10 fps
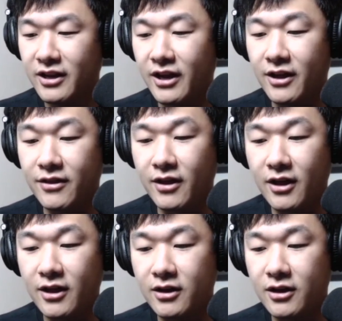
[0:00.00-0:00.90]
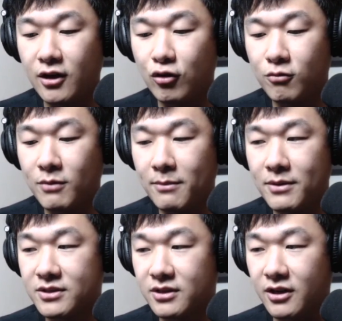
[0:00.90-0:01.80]
And then who am I
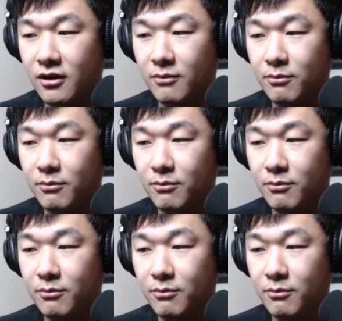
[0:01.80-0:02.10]
missing here?